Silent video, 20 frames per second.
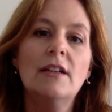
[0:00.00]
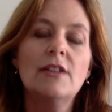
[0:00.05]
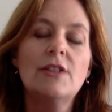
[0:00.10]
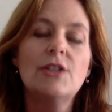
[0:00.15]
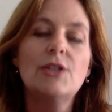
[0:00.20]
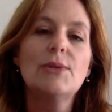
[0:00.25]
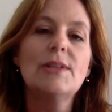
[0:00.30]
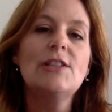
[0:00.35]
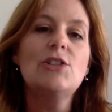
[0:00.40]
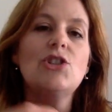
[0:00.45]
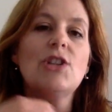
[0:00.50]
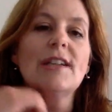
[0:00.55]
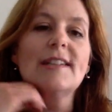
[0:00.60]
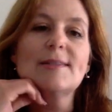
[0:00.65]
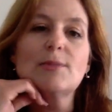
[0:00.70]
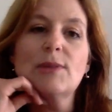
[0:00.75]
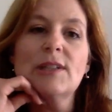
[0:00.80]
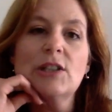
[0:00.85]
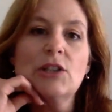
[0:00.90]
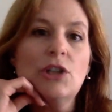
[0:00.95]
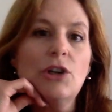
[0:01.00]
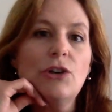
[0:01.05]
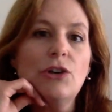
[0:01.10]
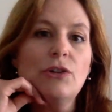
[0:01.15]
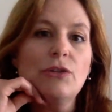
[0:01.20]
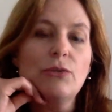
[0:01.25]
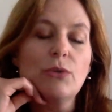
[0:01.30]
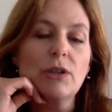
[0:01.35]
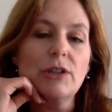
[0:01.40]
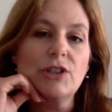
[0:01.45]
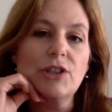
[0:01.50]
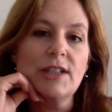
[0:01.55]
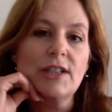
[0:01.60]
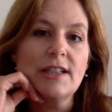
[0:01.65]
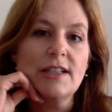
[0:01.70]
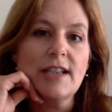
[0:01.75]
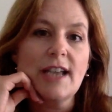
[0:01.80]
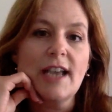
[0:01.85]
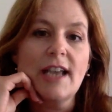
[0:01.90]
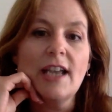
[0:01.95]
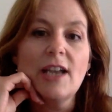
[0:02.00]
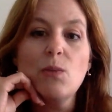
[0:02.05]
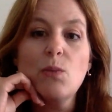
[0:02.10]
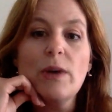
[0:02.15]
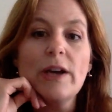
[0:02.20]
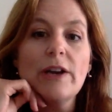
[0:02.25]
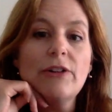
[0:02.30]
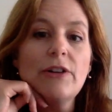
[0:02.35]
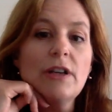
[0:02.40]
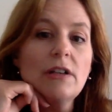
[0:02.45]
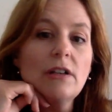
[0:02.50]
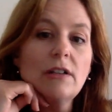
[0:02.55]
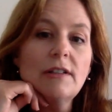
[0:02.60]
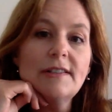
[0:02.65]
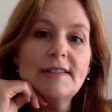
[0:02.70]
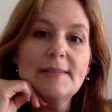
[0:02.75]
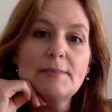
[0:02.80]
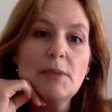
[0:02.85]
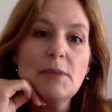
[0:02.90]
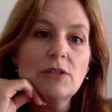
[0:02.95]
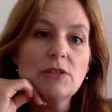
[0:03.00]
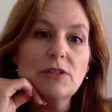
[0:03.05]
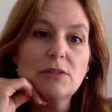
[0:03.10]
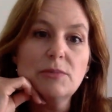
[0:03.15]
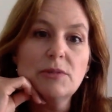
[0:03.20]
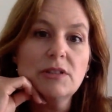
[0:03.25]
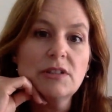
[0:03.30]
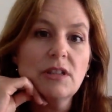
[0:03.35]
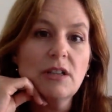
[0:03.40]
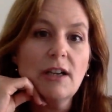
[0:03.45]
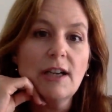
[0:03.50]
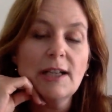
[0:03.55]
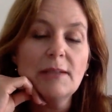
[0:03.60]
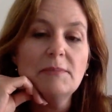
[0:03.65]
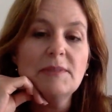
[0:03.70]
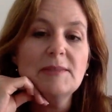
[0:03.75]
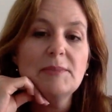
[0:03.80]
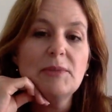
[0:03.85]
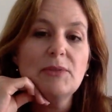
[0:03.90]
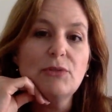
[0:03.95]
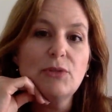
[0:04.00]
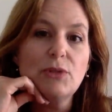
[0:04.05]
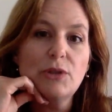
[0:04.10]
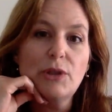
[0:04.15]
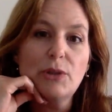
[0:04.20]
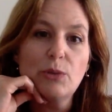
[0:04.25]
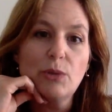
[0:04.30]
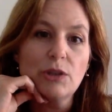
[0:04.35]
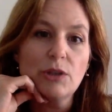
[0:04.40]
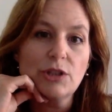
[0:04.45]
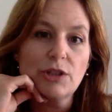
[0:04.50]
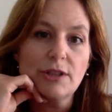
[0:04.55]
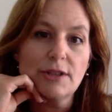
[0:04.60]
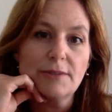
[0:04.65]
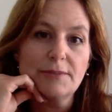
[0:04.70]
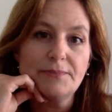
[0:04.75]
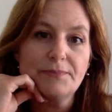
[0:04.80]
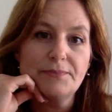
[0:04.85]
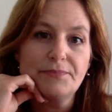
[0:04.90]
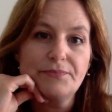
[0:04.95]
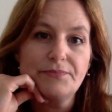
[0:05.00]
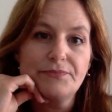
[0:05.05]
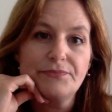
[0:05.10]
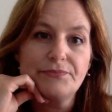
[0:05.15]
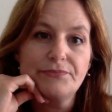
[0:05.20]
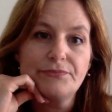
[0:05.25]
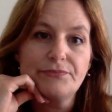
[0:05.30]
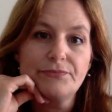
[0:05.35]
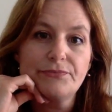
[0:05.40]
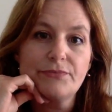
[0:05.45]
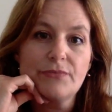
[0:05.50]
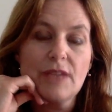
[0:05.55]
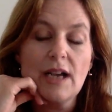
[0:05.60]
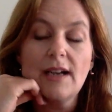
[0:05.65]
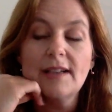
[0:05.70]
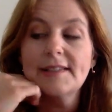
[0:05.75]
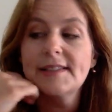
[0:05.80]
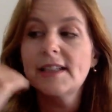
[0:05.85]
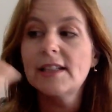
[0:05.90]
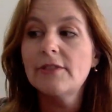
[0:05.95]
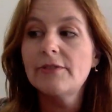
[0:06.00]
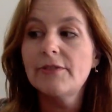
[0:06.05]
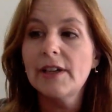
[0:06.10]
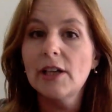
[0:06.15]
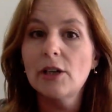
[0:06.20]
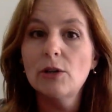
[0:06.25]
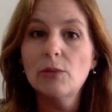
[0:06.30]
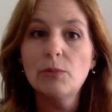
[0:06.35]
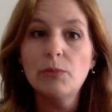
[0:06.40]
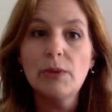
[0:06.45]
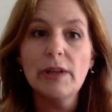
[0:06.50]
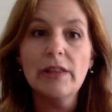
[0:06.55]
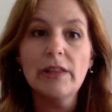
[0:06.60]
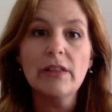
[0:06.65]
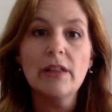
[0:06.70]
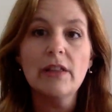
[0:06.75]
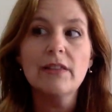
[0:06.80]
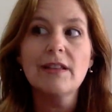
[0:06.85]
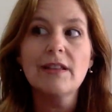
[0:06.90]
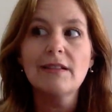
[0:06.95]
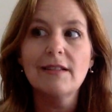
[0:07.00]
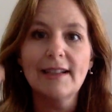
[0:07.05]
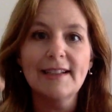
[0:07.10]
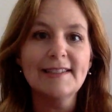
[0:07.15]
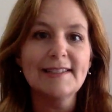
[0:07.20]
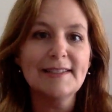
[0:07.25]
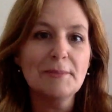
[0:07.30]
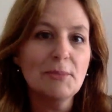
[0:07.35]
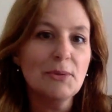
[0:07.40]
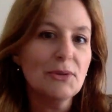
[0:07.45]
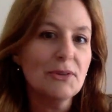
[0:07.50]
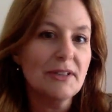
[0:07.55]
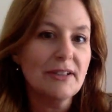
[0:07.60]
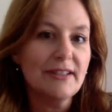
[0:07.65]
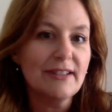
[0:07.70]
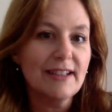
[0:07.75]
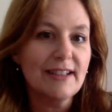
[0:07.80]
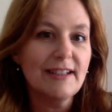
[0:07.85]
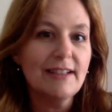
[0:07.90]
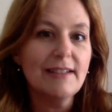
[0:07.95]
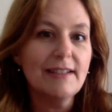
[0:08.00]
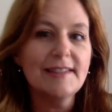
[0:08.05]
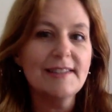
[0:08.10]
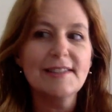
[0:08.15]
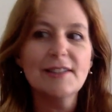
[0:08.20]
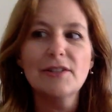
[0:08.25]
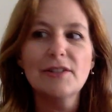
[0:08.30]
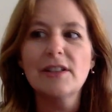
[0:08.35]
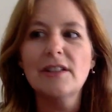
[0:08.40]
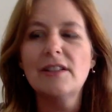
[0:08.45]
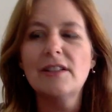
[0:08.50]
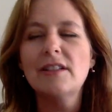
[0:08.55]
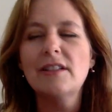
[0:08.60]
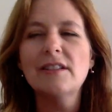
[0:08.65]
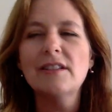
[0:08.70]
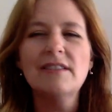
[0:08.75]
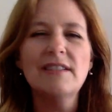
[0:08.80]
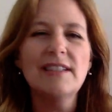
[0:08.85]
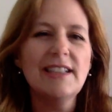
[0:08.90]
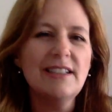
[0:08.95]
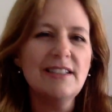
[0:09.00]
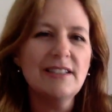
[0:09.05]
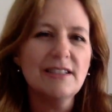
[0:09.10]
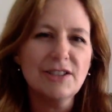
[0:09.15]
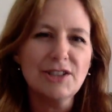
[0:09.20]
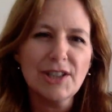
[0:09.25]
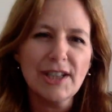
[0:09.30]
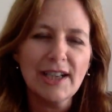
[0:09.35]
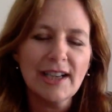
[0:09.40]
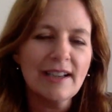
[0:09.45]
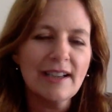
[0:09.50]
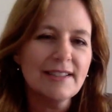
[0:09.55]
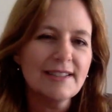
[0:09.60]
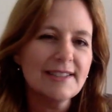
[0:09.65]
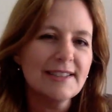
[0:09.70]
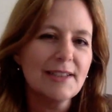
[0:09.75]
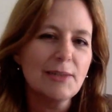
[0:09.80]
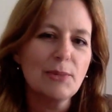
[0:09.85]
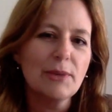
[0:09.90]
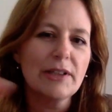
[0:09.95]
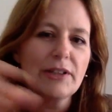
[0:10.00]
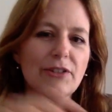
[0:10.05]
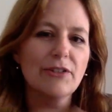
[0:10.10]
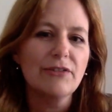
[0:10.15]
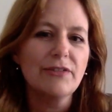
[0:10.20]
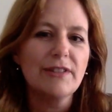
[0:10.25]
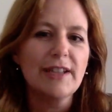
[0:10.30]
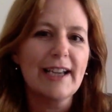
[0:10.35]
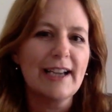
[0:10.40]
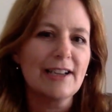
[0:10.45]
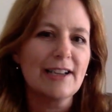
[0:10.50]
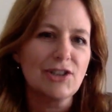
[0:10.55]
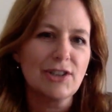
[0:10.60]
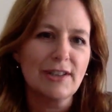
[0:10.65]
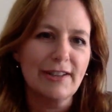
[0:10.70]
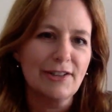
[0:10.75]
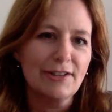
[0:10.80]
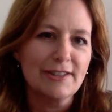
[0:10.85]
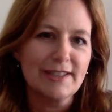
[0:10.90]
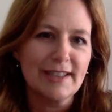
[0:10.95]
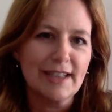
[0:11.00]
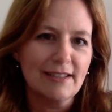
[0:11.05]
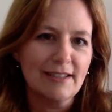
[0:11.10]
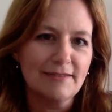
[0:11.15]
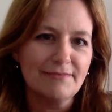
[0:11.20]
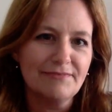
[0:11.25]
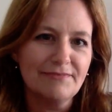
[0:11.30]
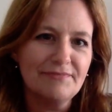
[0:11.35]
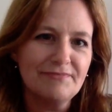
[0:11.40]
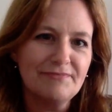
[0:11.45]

doing just one load of washing a day, and wearing clothes multiple times before you wash them. Asking for help with the less important things so that you don't need to check and see whether they actually got done.